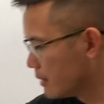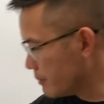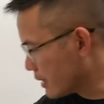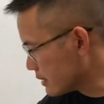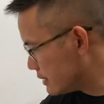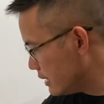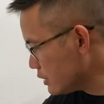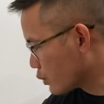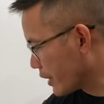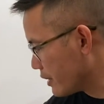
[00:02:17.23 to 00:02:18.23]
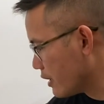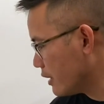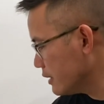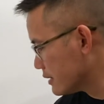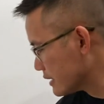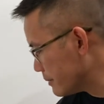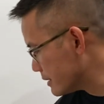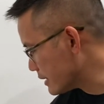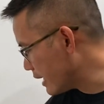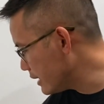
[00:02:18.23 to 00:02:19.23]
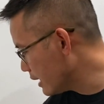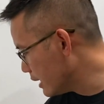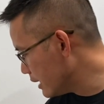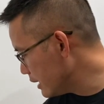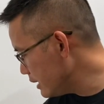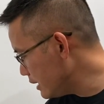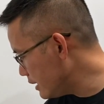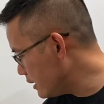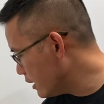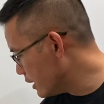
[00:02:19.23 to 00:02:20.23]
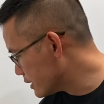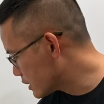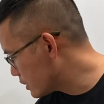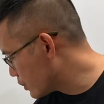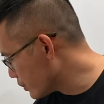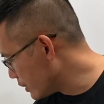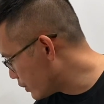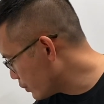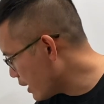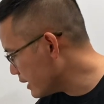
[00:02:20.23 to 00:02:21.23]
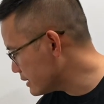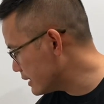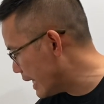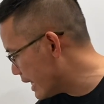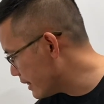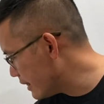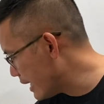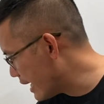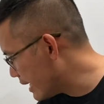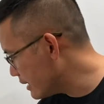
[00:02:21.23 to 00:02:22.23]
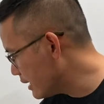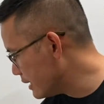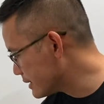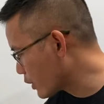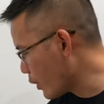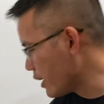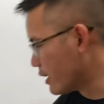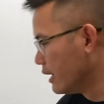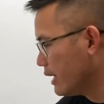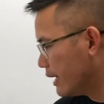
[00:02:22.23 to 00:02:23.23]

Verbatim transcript: because this right here, it's the same as saying e to the 2x and then square.